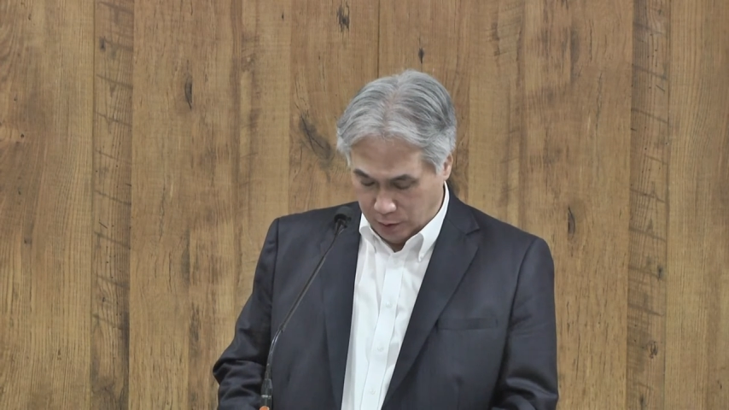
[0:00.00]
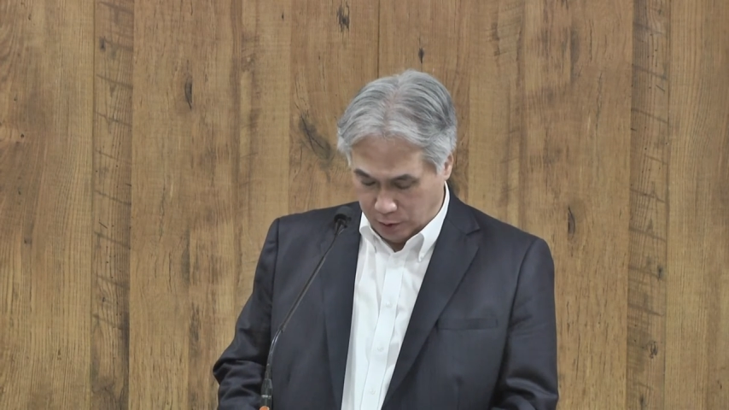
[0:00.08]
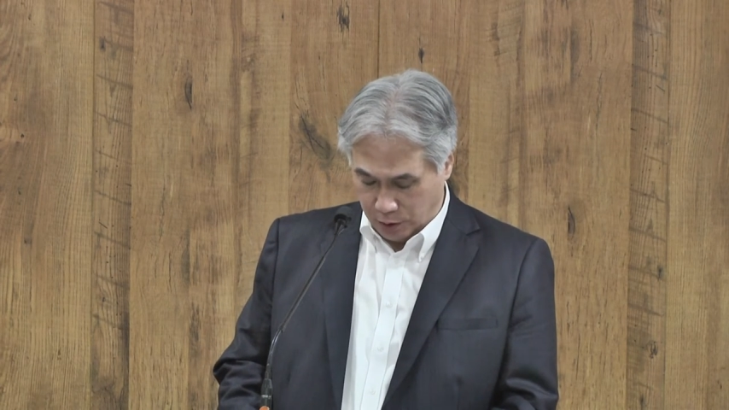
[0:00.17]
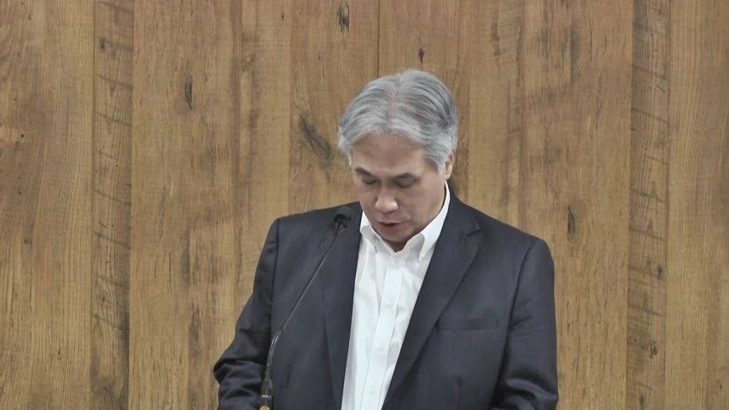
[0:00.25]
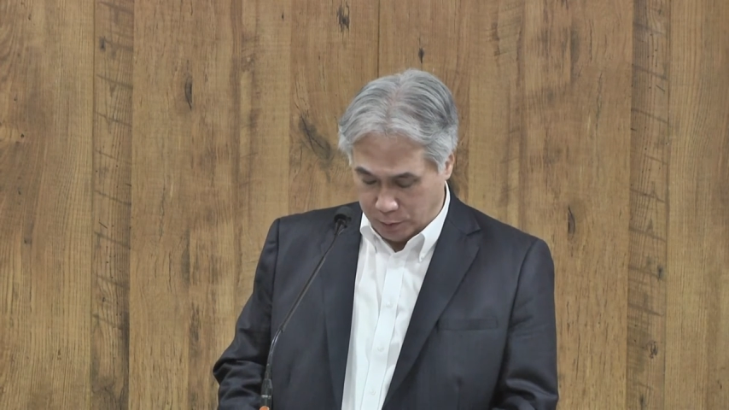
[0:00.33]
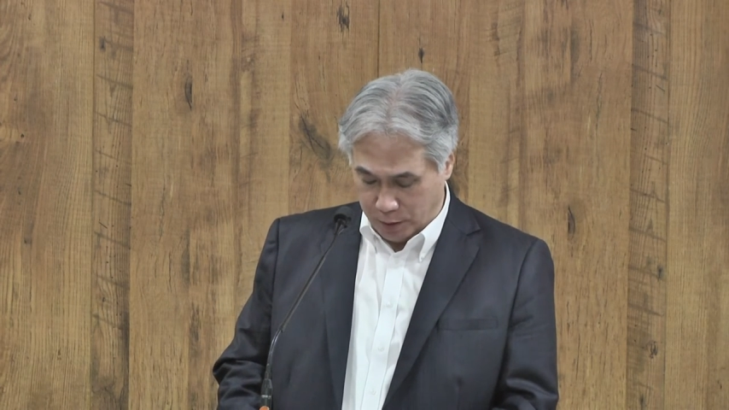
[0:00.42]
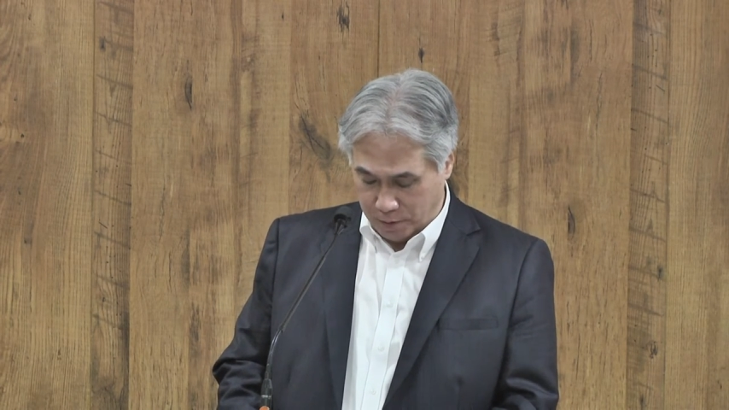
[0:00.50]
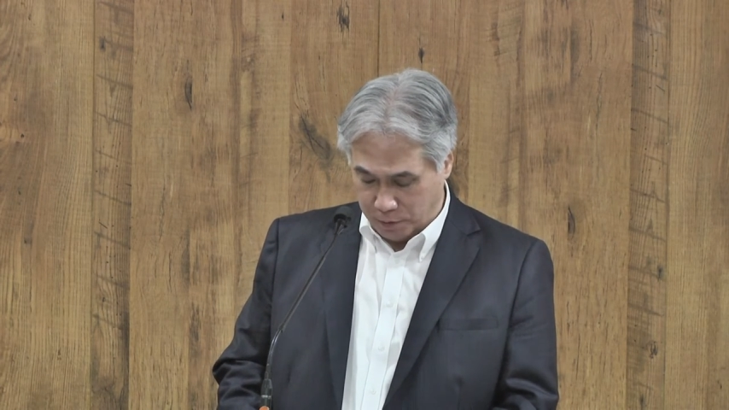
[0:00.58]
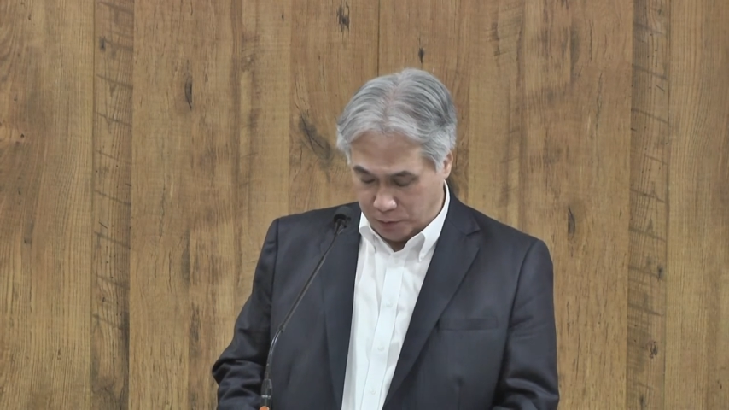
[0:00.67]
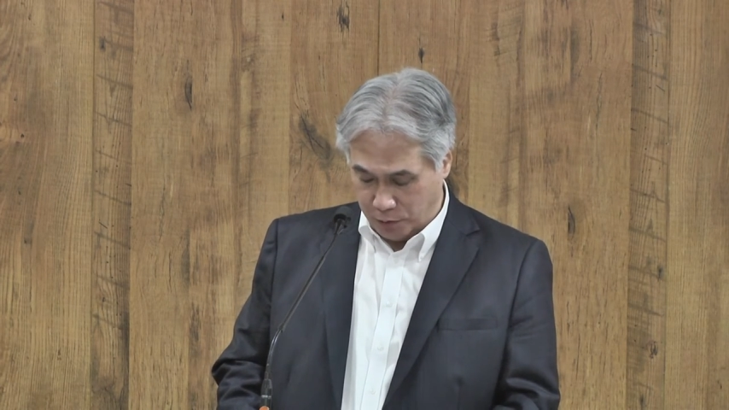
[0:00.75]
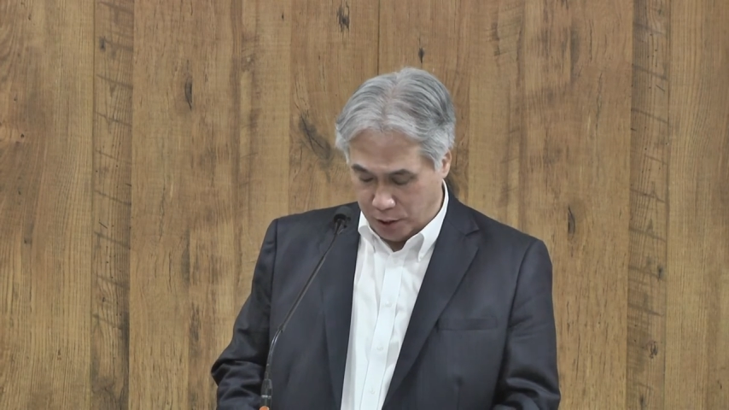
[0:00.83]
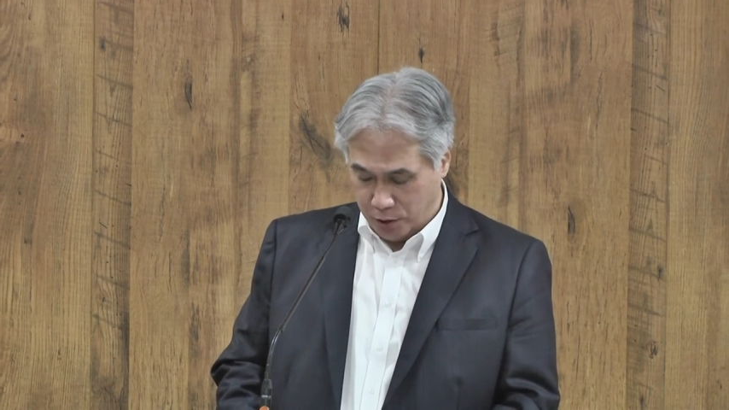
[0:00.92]
The Japan
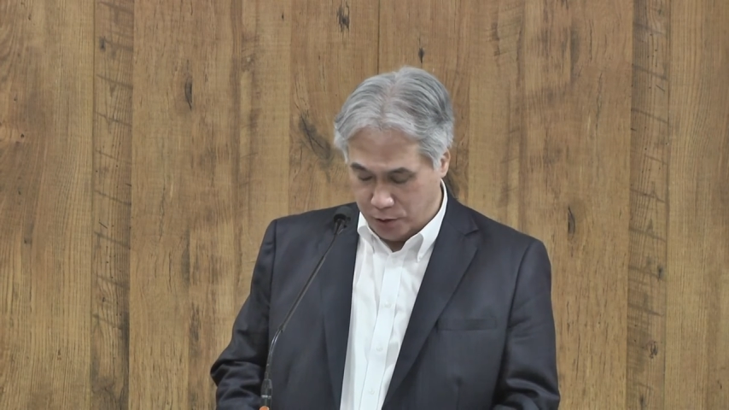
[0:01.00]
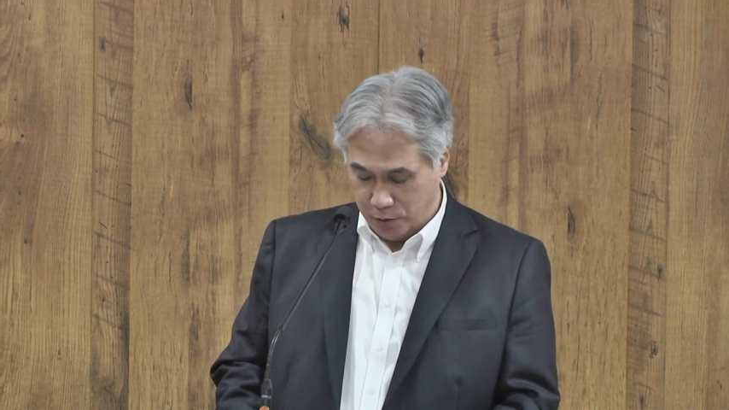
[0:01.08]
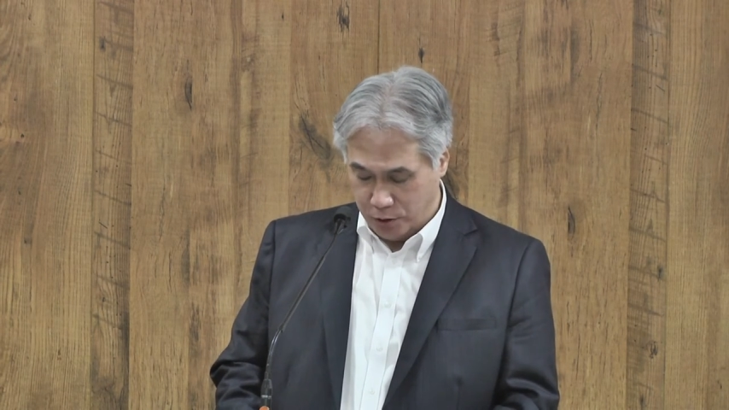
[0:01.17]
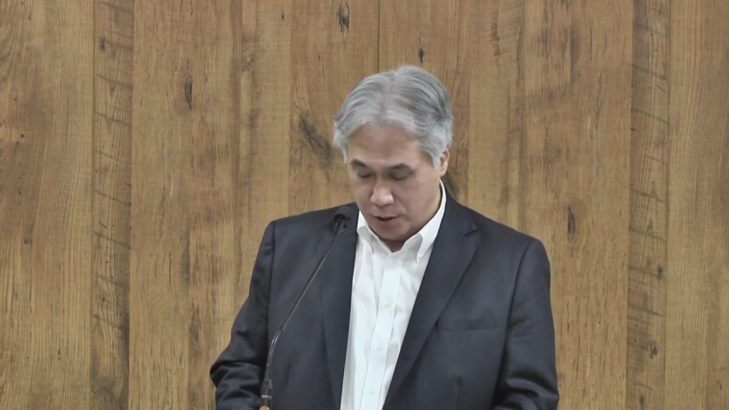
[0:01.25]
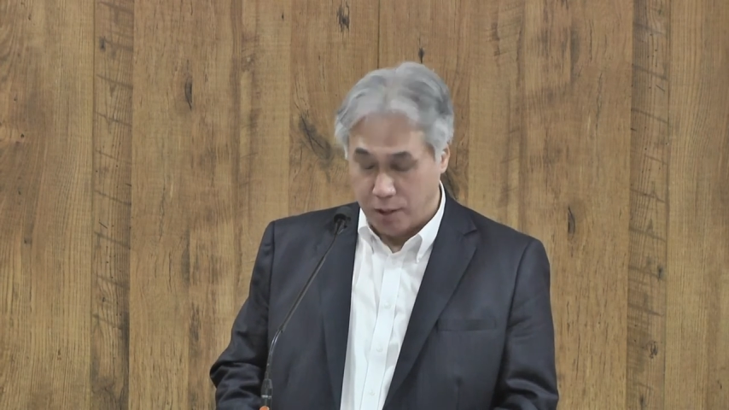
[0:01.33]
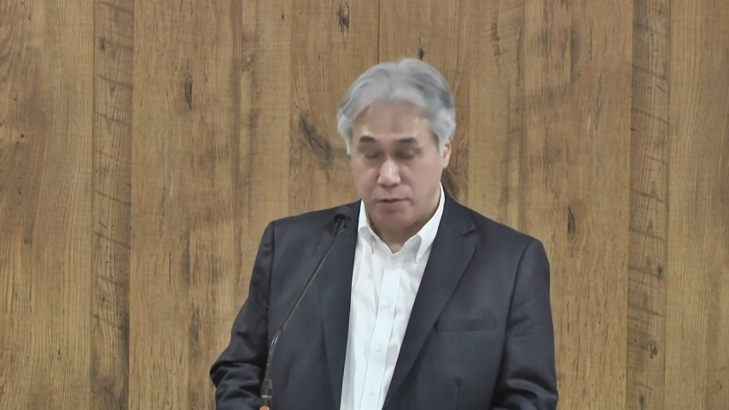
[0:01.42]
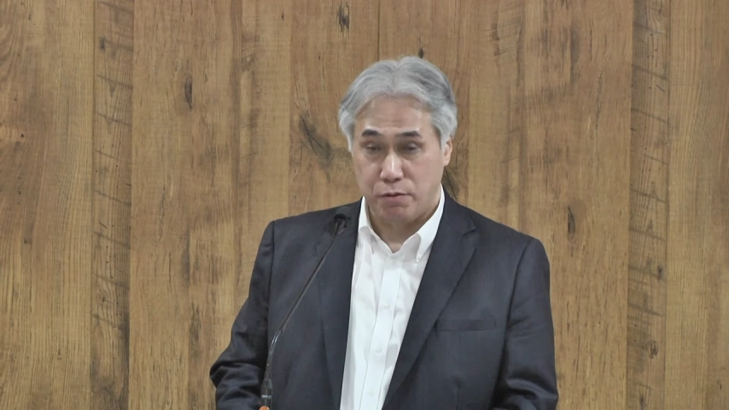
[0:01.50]
Foundation just